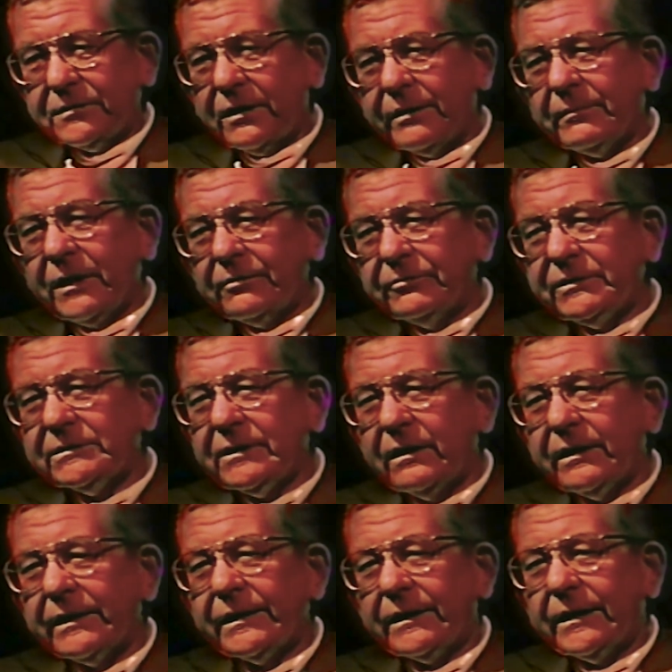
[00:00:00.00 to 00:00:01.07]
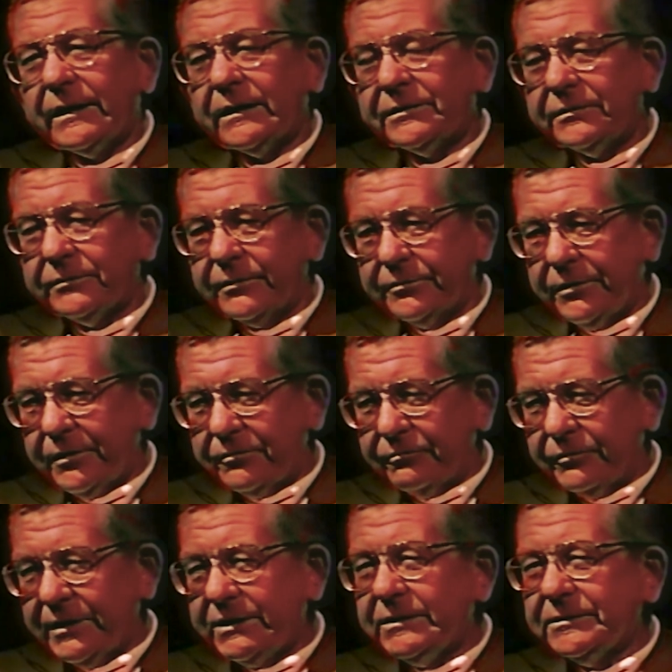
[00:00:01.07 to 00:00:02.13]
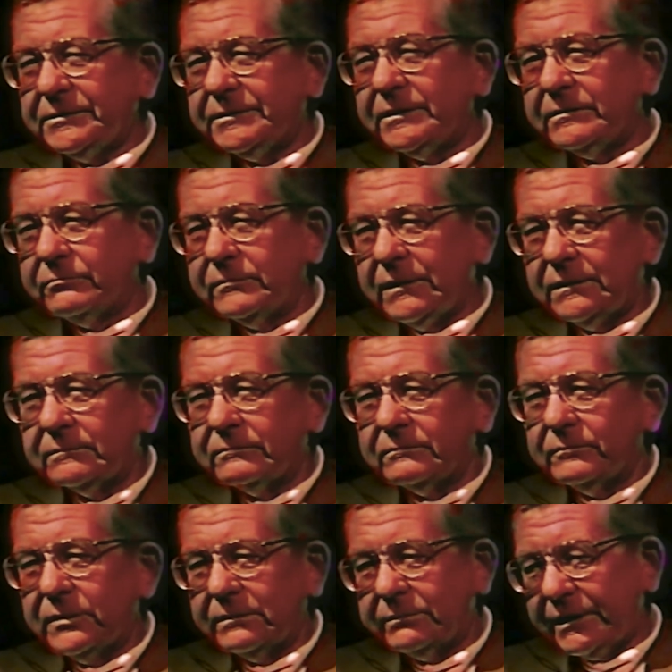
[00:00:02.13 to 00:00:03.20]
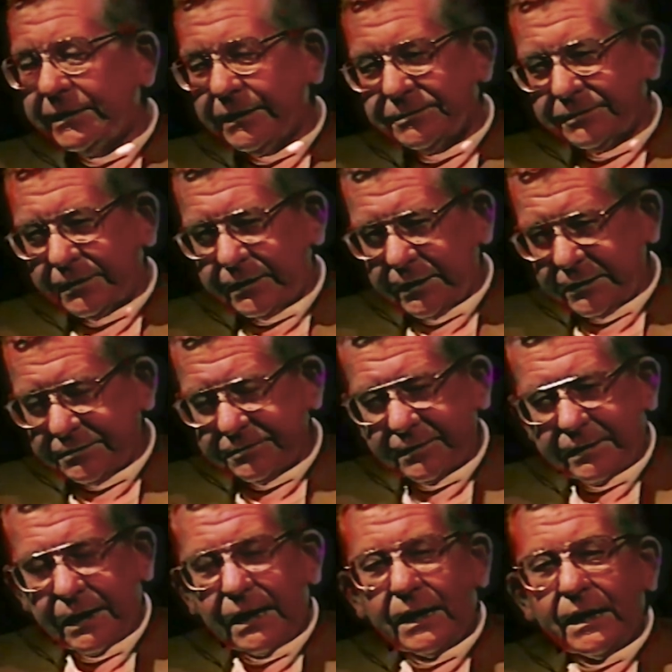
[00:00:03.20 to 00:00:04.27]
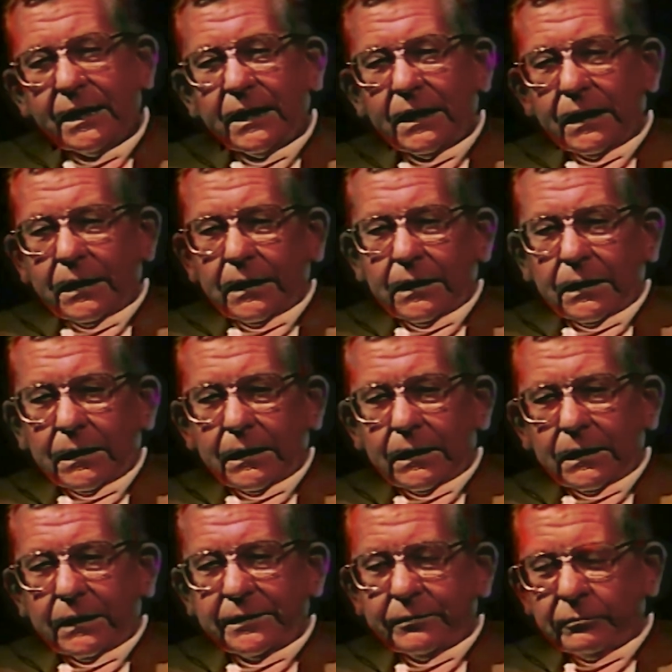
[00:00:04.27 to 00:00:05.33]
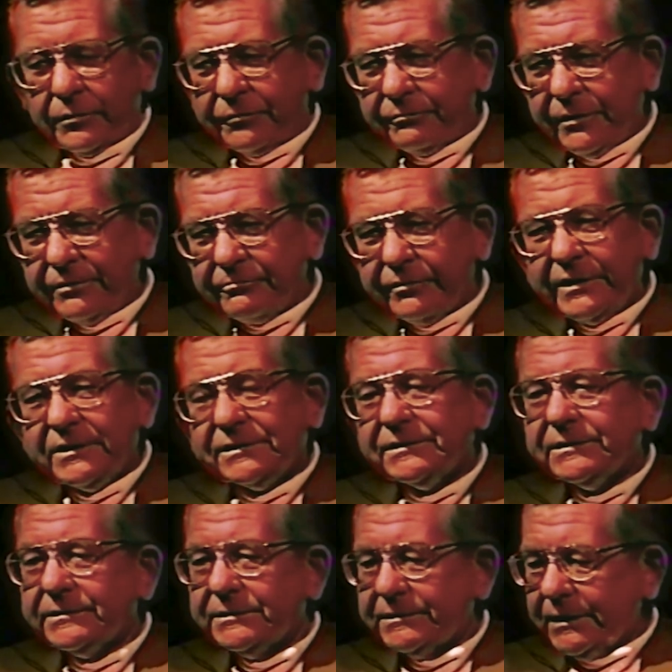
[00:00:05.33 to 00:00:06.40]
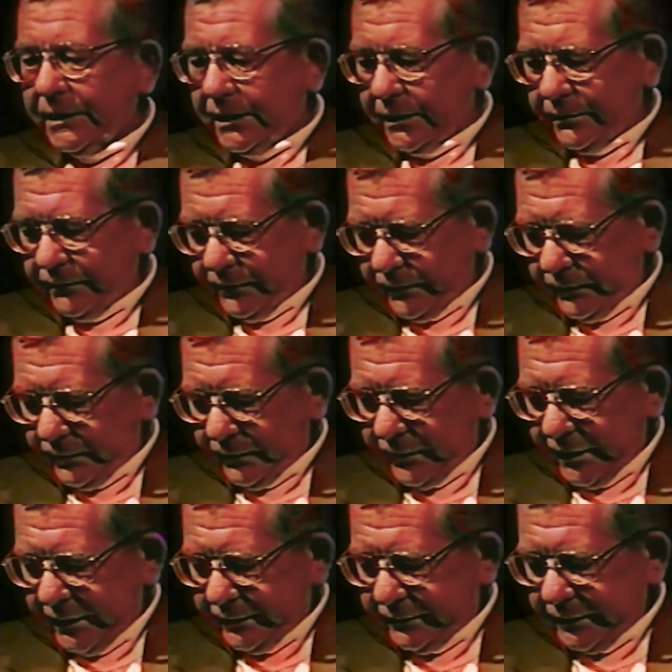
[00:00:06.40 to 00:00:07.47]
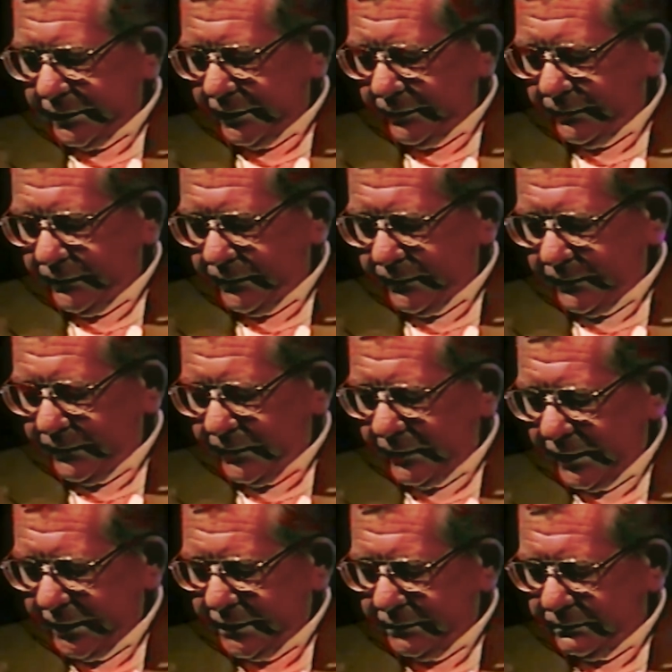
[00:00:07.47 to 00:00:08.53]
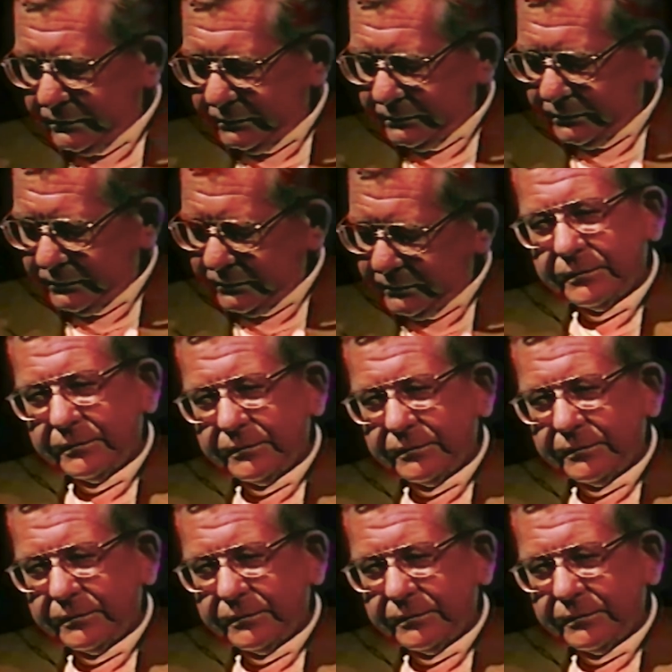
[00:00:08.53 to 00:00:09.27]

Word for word: At the time I retired, I had 33 years in public mm-hmm. education. There were three reasons that mm-hmm. I